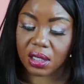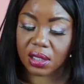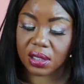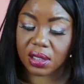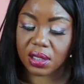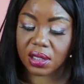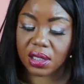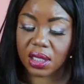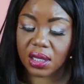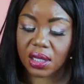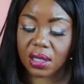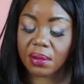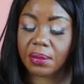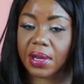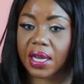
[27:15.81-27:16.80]
because it said
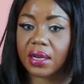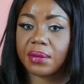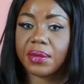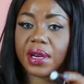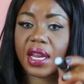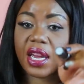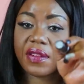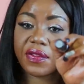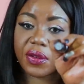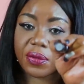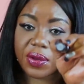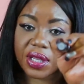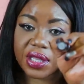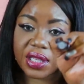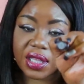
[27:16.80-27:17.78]
at the bottom, not
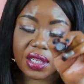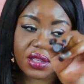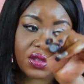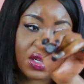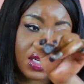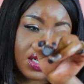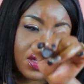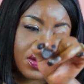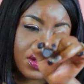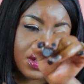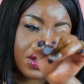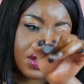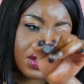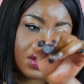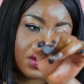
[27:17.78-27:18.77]
for resale. So I know
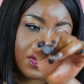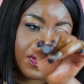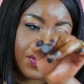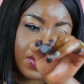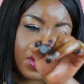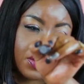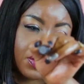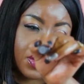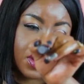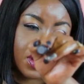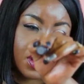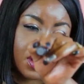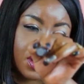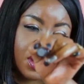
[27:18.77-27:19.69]
this is a free one.